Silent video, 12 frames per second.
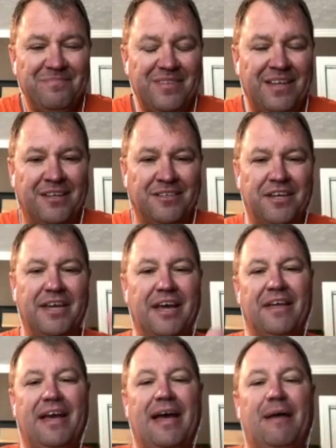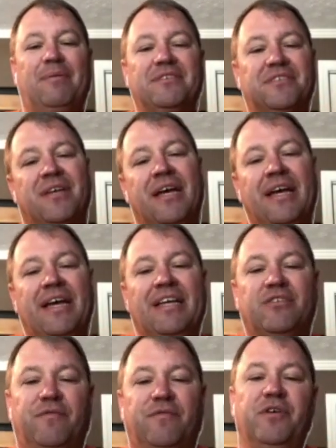I'll tell you how that happens.
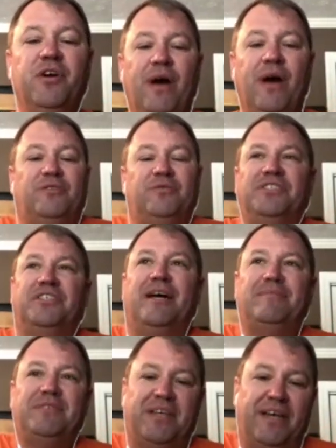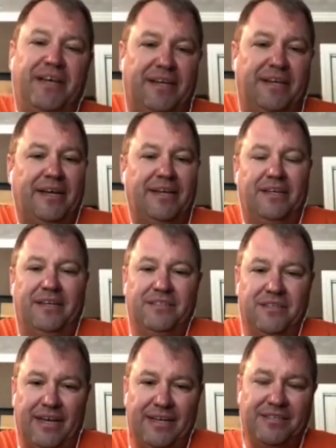So if you go out to a job site and I,
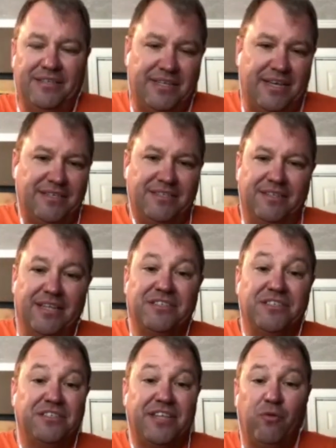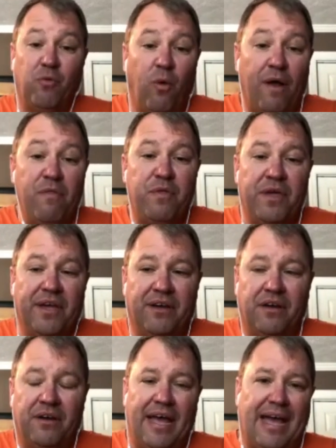I assess, let's just take one thing
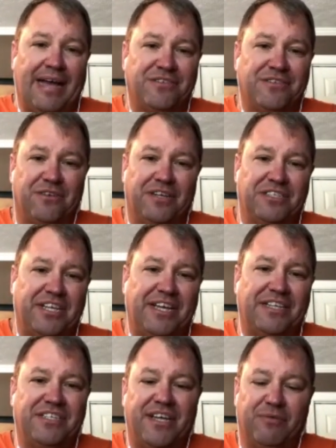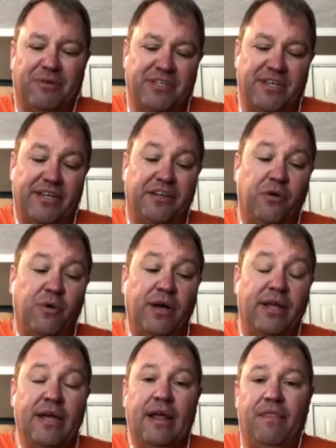on a hazard on a JHA and we say, you know what,
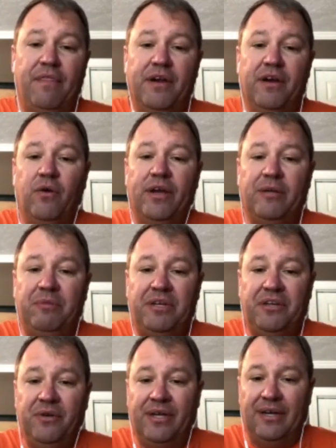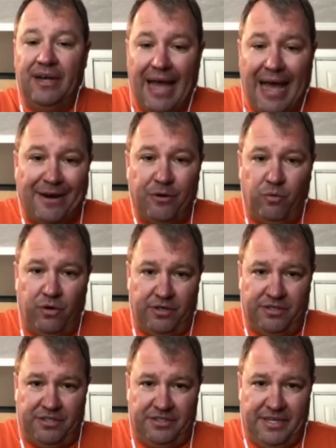they're going to be doing ladder work
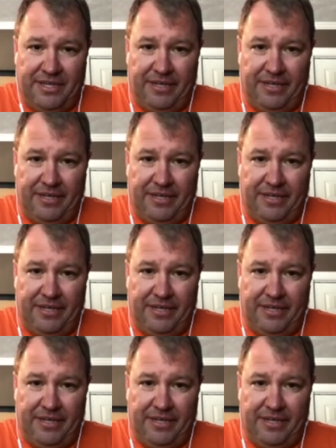today.